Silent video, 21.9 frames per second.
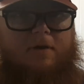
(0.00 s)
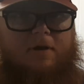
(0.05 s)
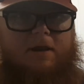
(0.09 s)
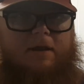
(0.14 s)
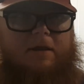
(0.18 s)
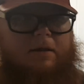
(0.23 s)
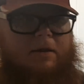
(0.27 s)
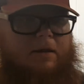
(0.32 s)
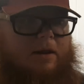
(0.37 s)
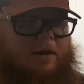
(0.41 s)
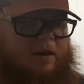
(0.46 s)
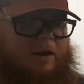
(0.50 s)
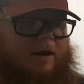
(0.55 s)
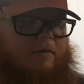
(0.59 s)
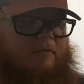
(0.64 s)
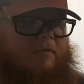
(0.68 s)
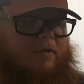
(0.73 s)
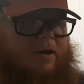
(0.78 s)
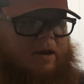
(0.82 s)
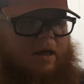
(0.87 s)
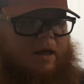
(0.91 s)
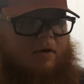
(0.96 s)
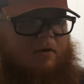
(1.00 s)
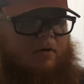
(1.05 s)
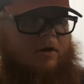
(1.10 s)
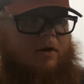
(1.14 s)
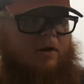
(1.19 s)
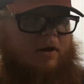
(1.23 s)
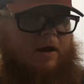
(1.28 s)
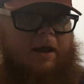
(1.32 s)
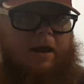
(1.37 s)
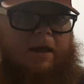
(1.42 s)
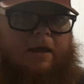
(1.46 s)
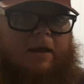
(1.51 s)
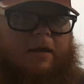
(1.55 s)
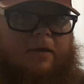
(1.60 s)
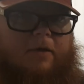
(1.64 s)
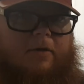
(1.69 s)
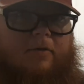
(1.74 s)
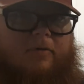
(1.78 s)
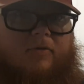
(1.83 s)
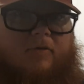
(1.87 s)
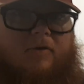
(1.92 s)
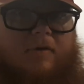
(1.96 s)
You're eating it every day on your
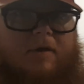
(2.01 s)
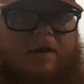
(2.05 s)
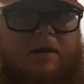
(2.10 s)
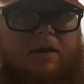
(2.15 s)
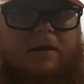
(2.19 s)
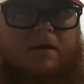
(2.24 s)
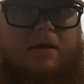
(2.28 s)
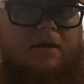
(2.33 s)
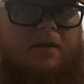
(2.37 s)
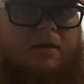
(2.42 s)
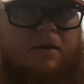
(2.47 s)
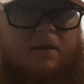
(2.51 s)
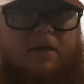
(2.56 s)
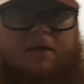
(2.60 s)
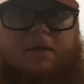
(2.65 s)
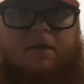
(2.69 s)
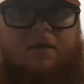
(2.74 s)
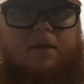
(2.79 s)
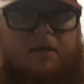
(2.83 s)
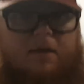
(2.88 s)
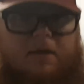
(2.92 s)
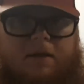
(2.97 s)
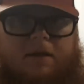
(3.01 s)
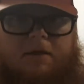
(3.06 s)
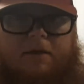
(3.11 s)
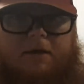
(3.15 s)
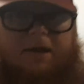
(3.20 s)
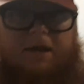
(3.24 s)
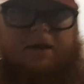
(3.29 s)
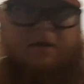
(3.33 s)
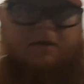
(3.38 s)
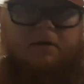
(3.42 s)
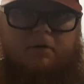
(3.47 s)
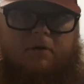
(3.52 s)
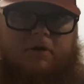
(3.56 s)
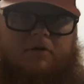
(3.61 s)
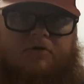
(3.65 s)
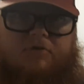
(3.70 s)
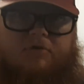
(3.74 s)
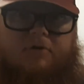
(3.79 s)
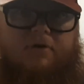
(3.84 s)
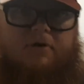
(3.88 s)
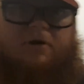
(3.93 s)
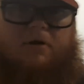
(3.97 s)
eggs. You're eating
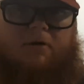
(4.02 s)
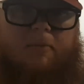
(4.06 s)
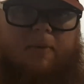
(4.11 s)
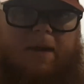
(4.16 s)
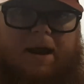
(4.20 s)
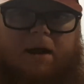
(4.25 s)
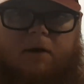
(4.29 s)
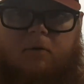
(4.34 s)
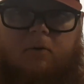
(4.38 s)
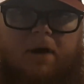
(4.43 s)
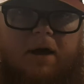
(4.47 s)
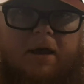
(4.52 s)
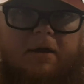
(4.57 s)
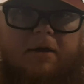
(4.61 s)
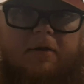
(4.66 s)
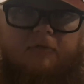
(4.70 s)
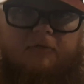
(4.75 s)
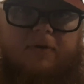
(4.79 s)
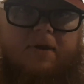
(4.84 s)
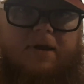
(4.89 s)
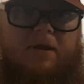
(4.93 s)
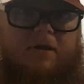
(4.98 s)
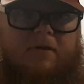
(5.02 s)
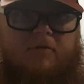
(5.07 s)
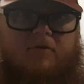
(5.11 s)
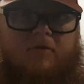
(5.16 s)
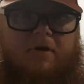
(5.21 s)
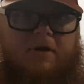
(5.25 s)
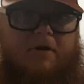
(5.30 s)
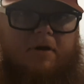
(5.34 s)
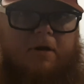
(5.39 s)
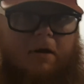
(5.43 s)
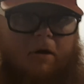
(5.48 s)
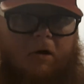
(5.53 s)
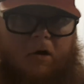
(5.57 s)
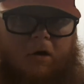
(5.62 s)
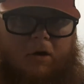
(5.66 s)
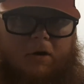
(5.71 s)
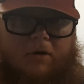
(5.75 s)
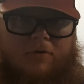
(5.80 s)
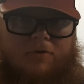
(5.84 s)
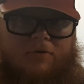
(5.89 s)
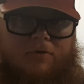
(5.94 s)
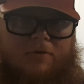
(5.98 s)
glycerin no matter what. You're feeding it to your
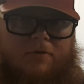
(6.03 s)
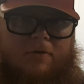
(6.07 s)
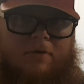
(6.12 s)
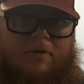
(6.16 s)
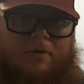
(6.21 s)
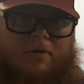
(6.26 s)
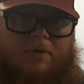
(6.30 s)
dogs.